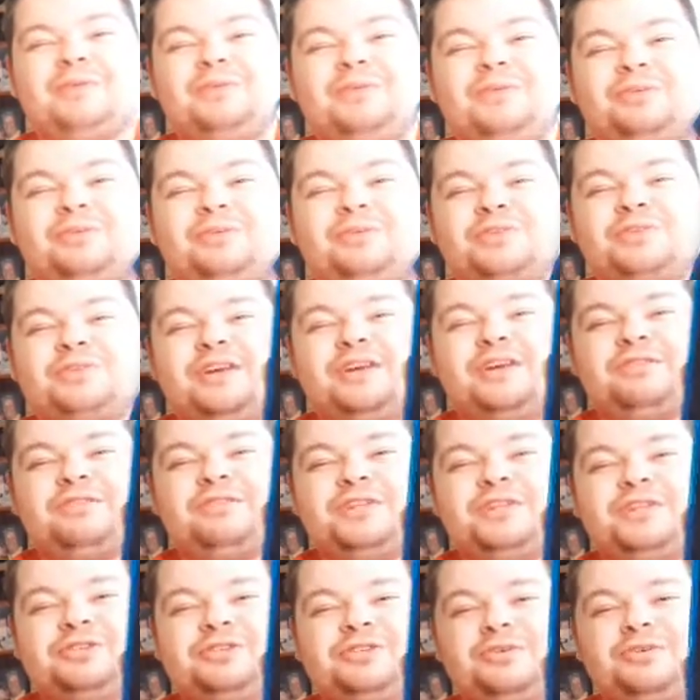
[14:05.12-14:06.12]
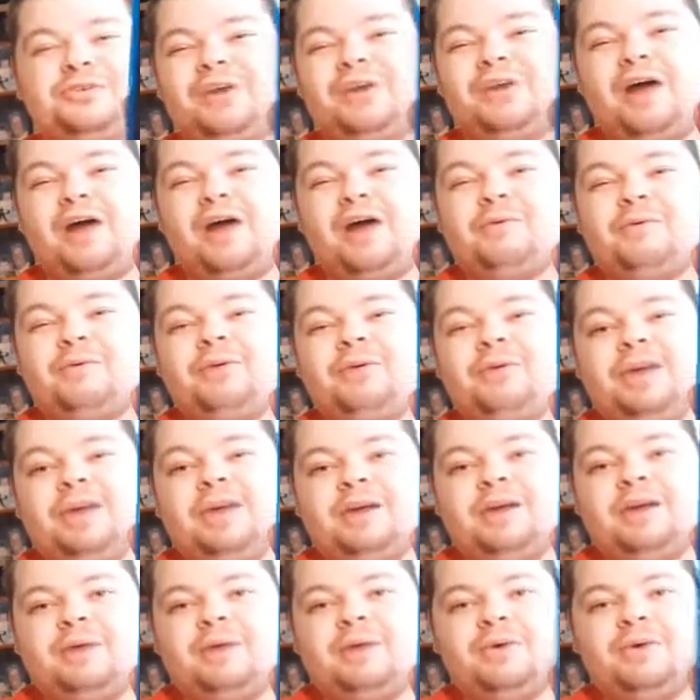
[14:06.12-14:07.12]
think there was any features on there I really
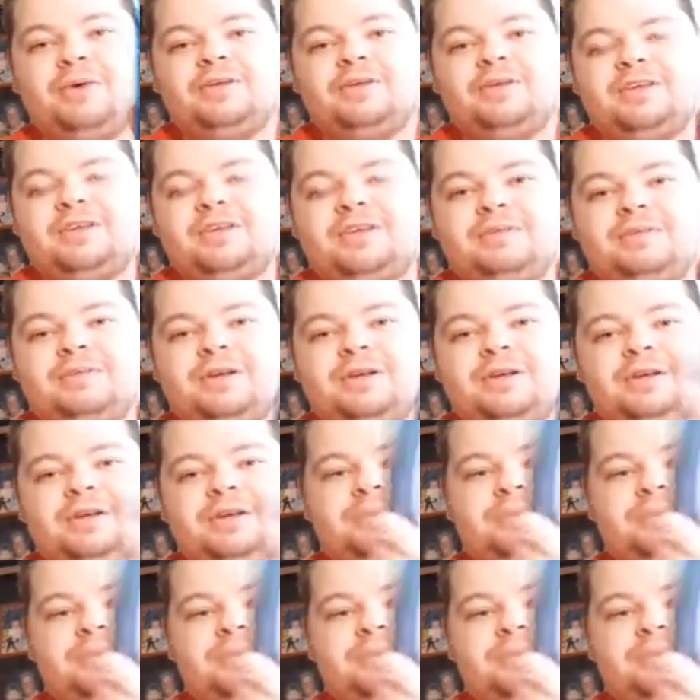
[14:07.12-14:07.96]
cared about on the DVD.